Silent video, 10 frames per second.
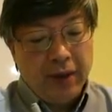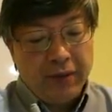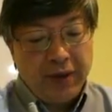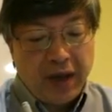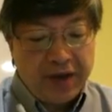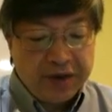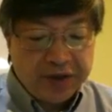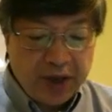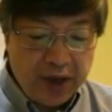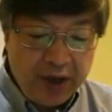We can
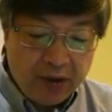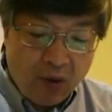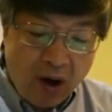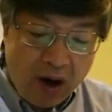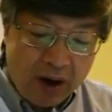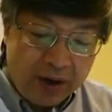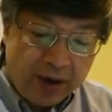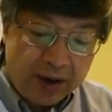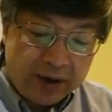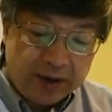use
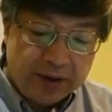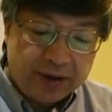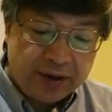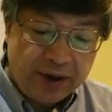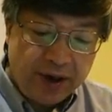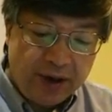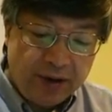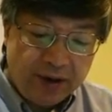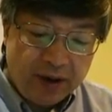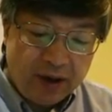inequality. So
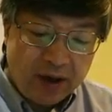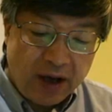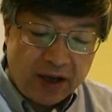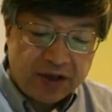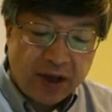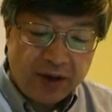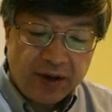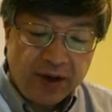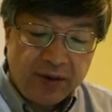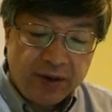here, less than or
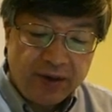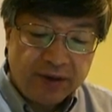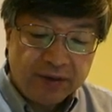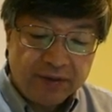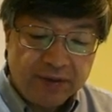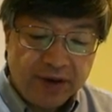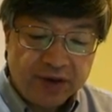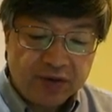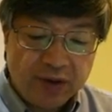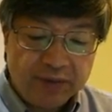equal to
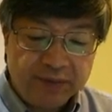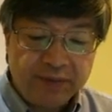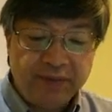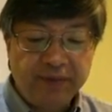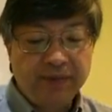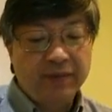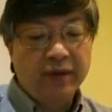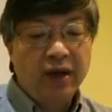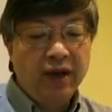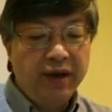this one.
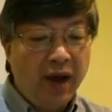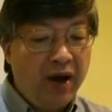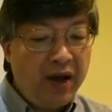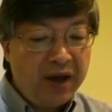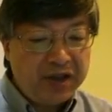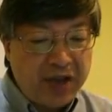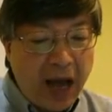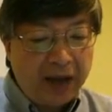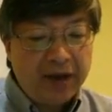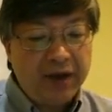Not
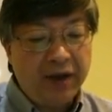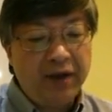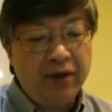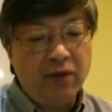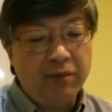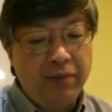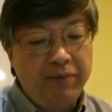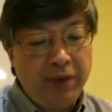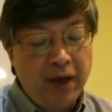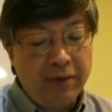exactly equal.
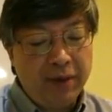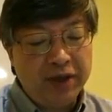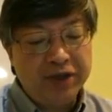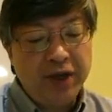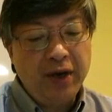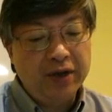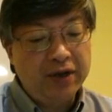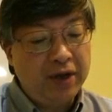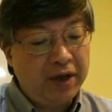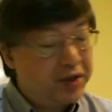Yeah, because here it's
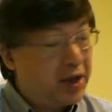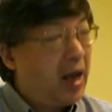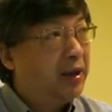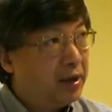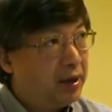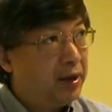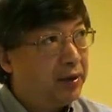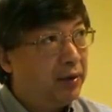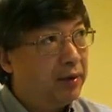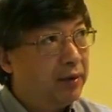exactly
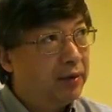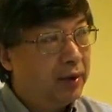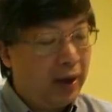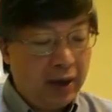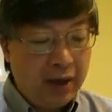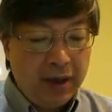equal. Yeah.